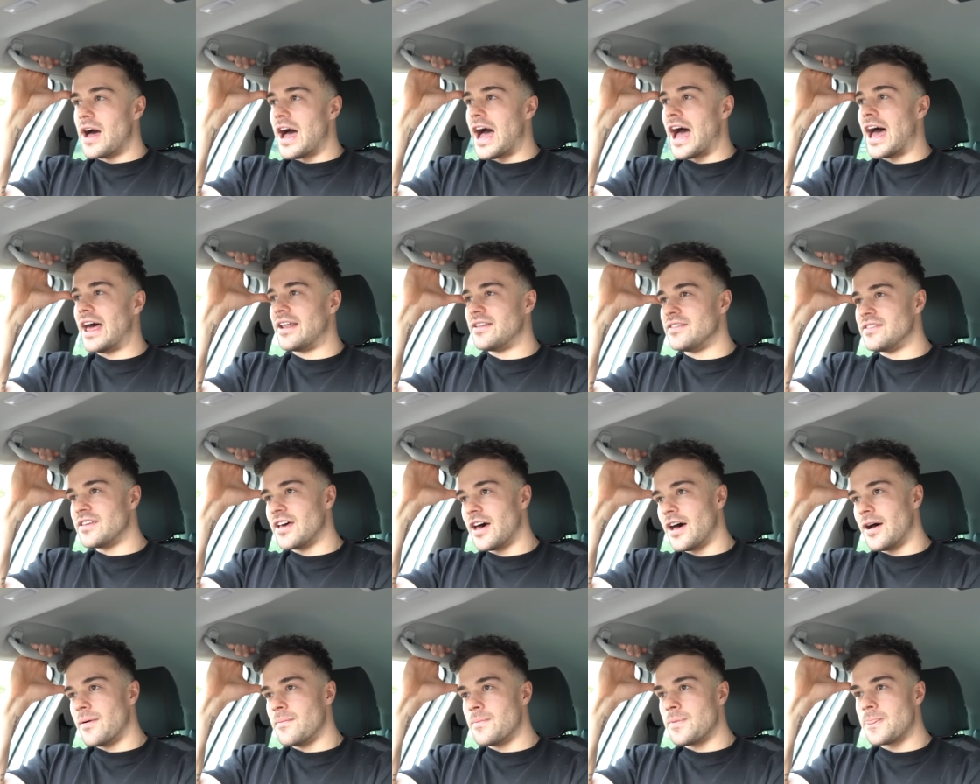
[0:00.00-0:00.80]
And
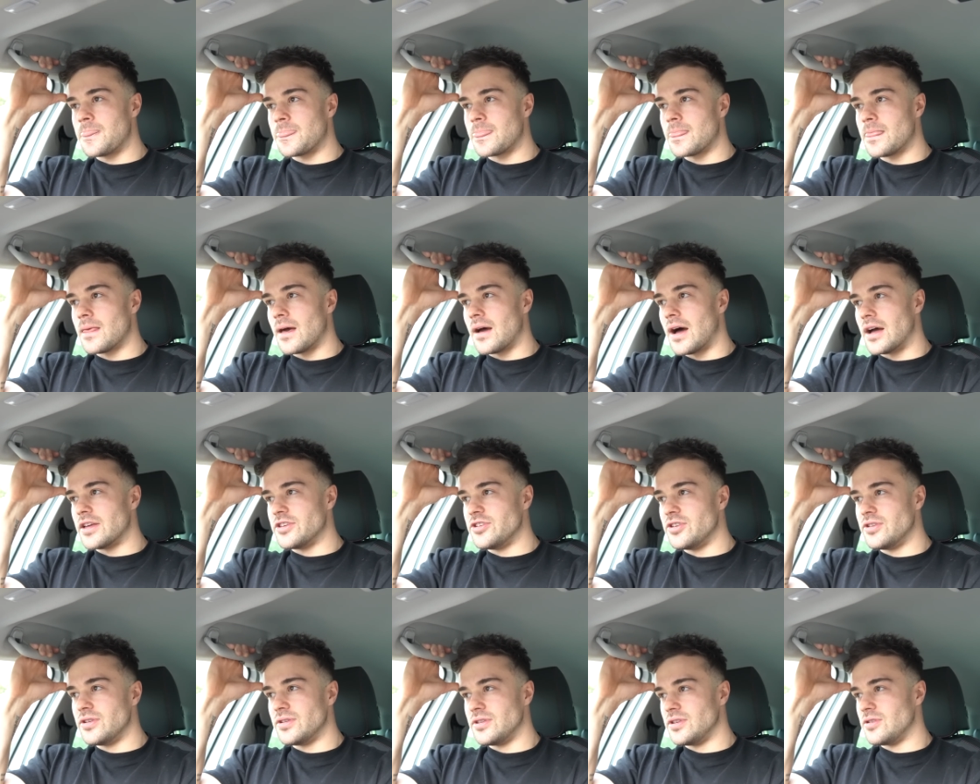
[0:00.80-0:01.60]
um,
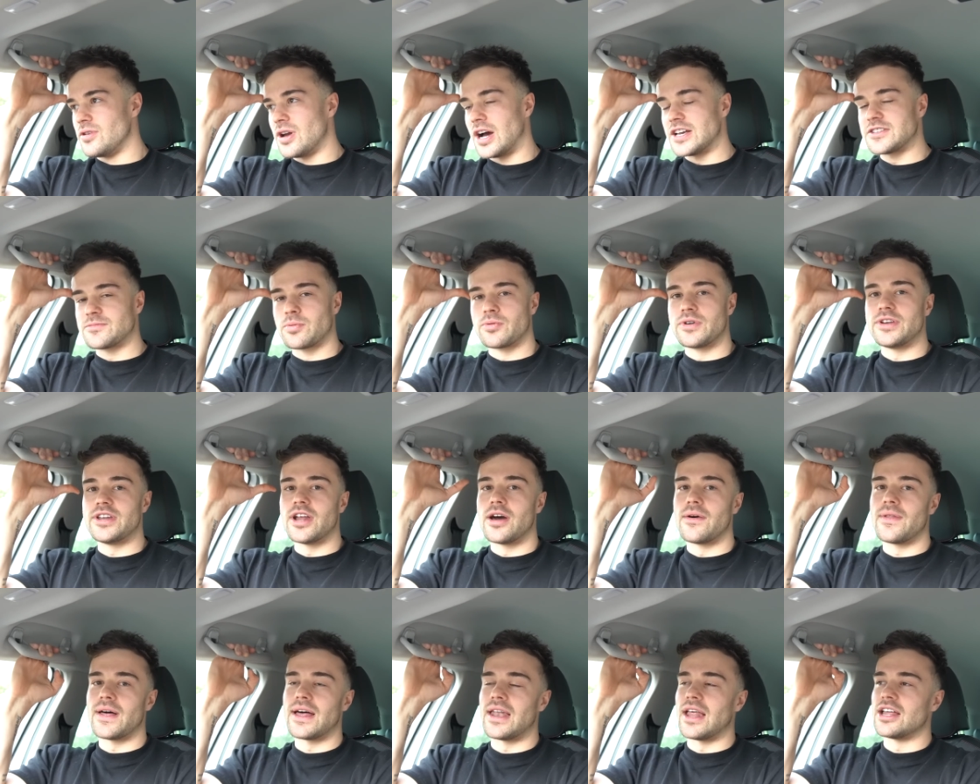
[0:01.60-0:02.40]
you, you, guys probably
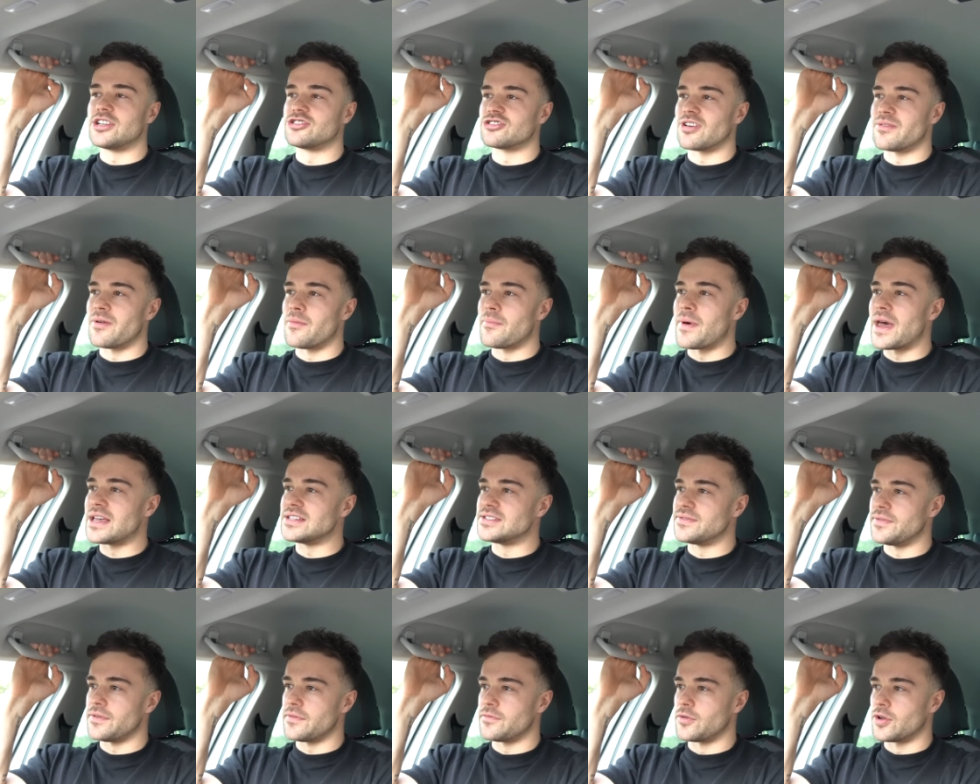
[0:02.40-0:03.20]
know that I like drum and
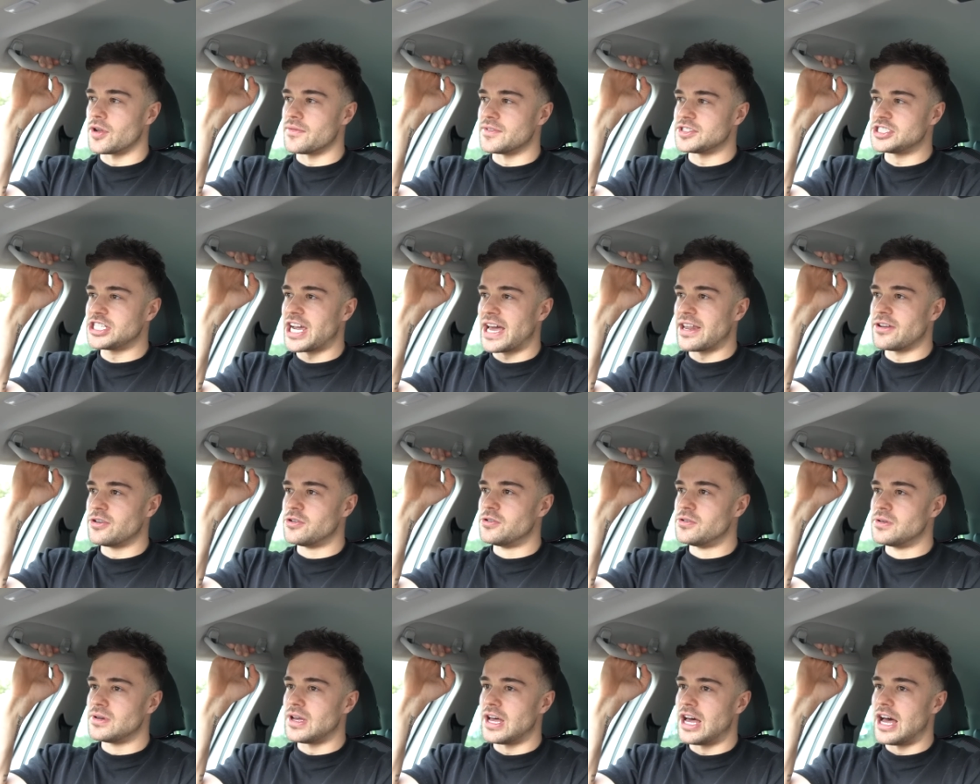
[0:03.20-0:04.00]
bass if you follow the channel.